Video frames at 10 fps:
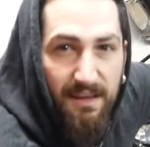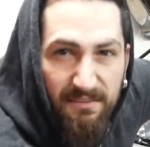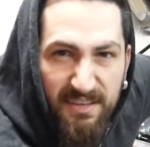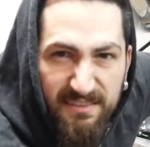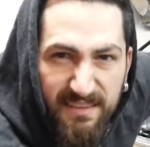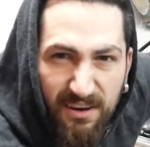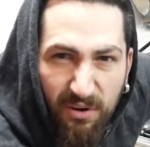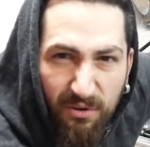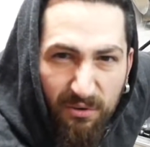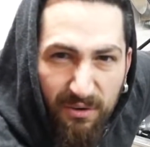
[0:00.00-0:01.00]
you see that
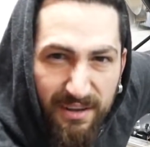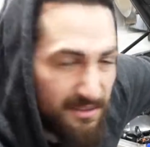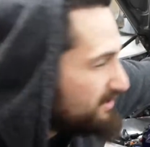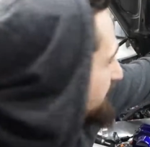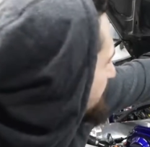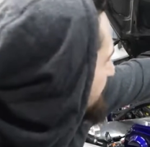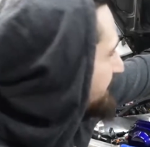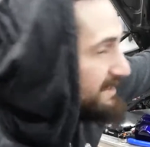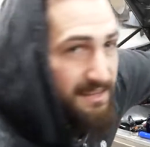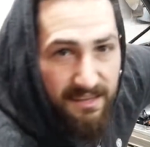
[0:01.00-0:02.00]
hole right in the hood,
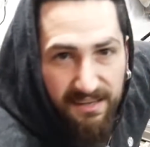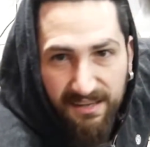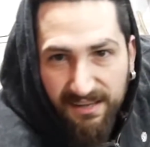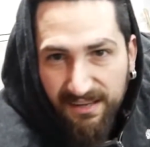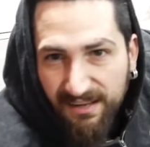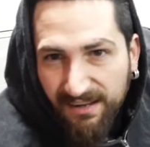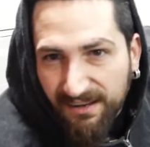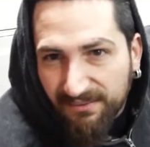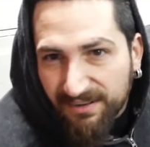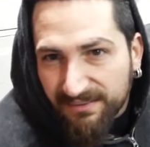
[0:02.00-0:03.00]
right,
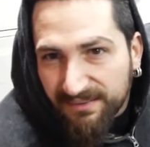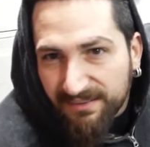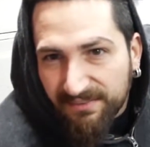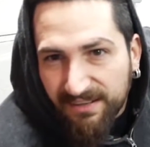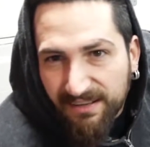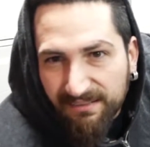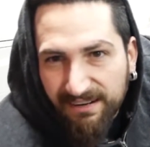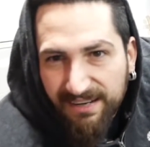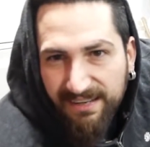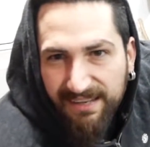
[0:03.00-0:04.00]
where is it in the video, like
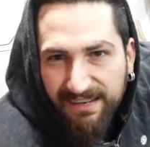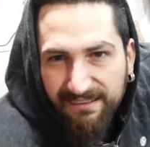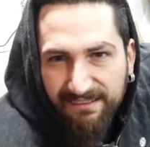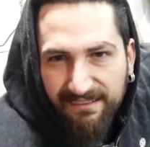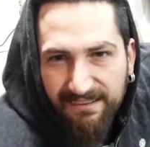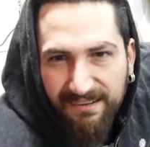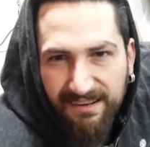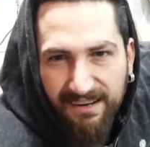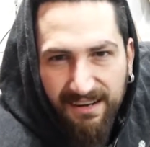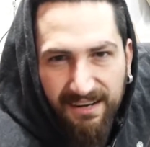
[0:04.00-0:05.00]
right here.
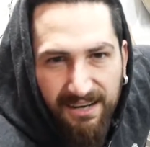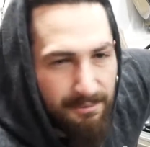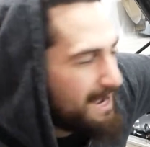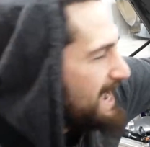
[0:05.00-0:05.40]
I